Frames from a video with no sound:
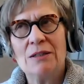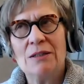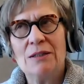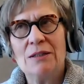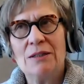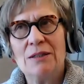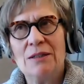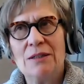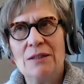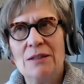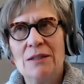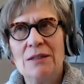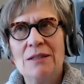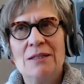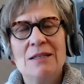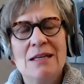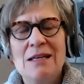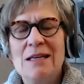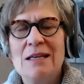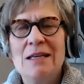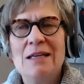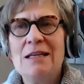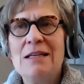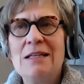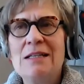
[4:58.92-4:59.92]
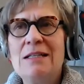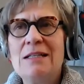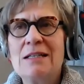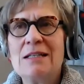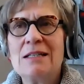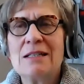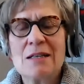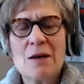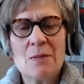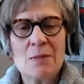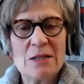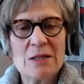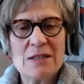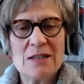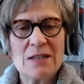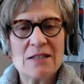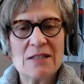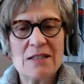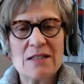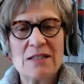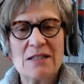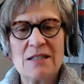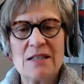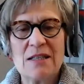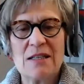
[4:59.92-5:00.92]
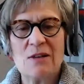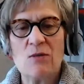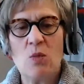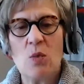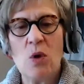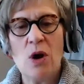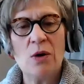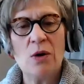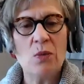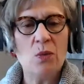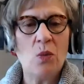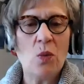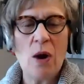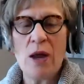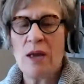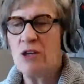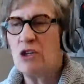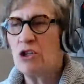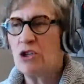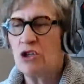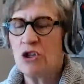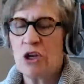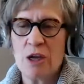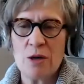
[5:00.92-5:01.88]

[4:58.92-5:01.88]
need some assistance in one way, shape, or